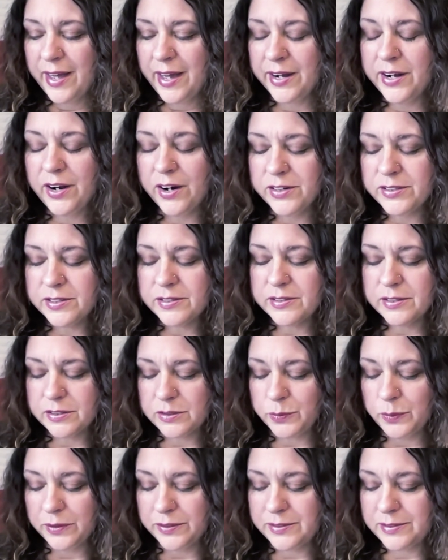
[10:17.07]
a
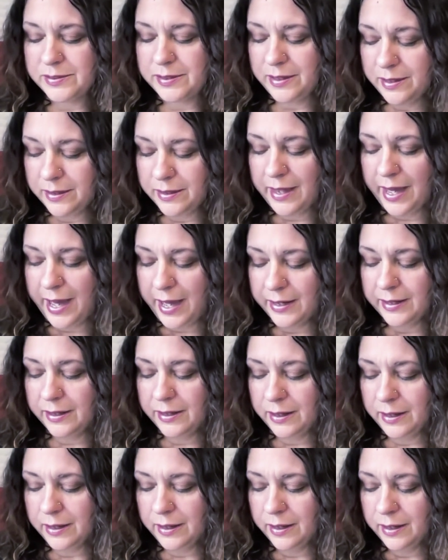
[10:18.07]
narcissist will see
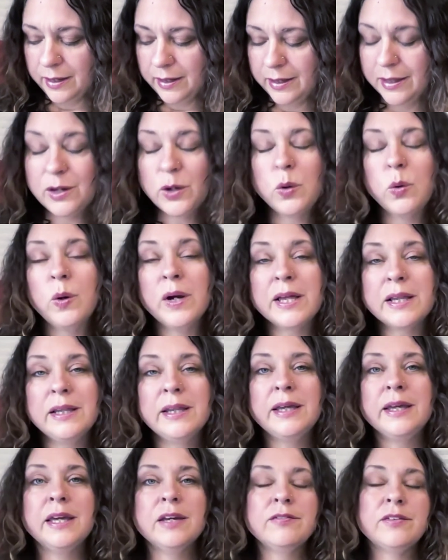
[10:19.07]
that
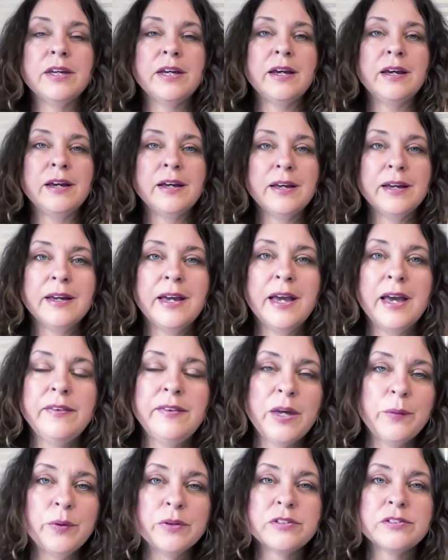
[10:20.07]
quickly giving,
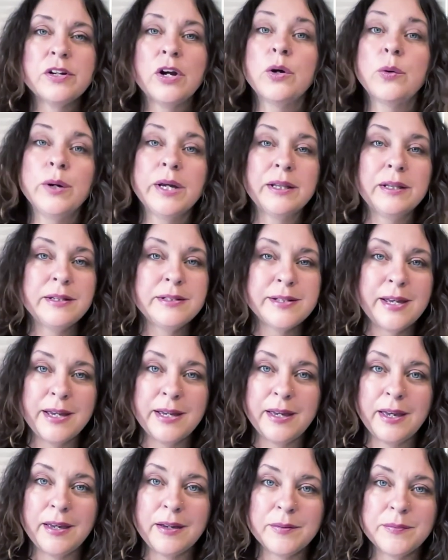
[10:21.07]
and they will start quickly
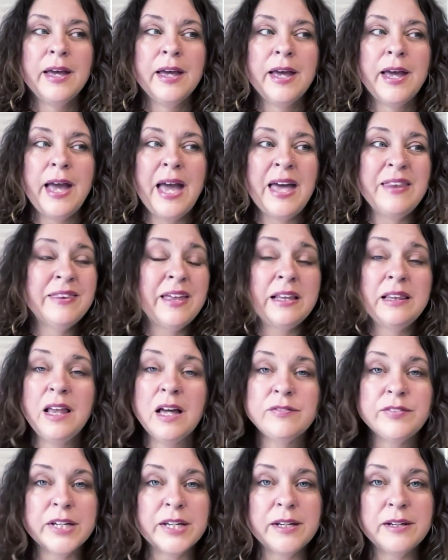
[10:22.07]
taking. And they
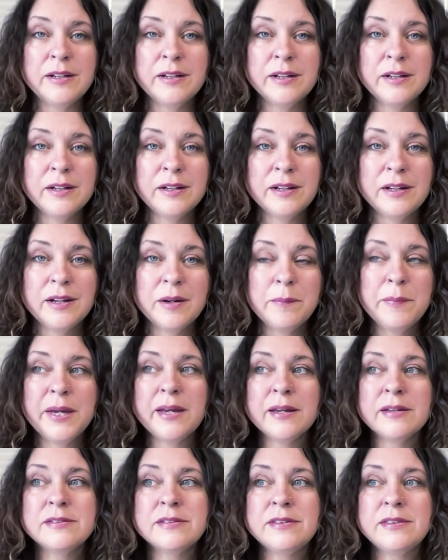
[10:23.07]
love it
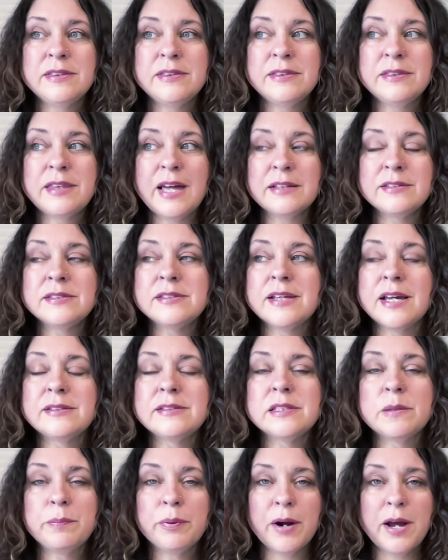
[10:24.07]
because that
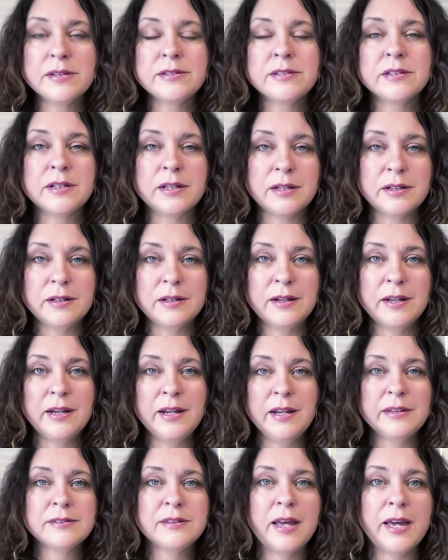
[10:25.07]
sets the precedent.
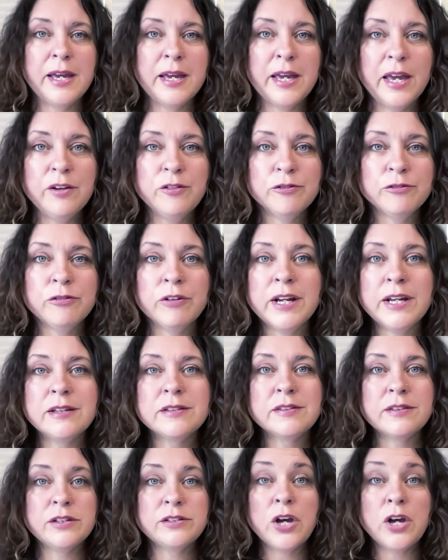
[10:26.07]
And it's like, it
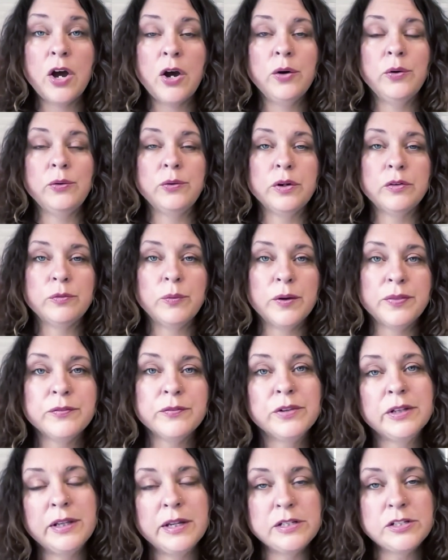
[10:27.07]
rings the tone of what
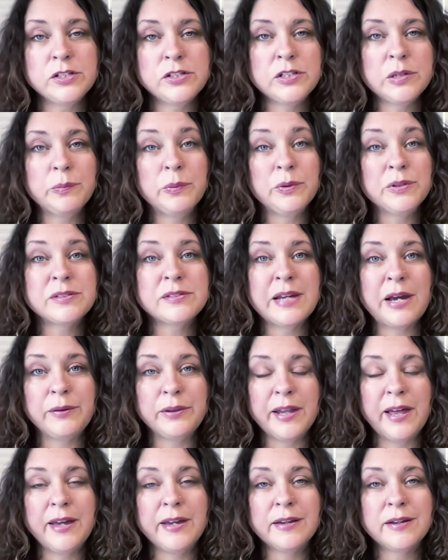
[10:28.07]
the relationship will
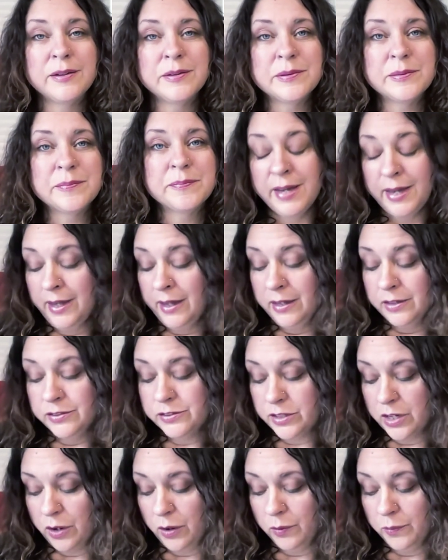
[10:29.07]
sound like.
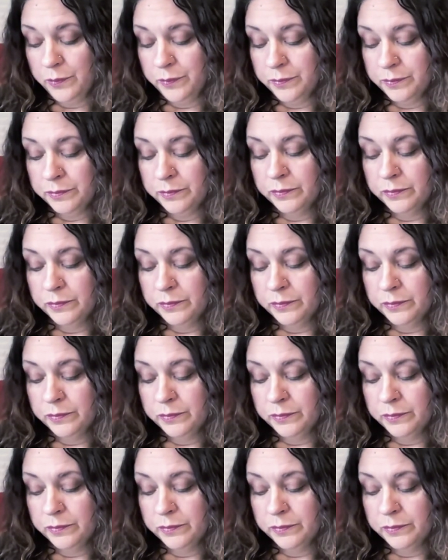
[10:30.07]
So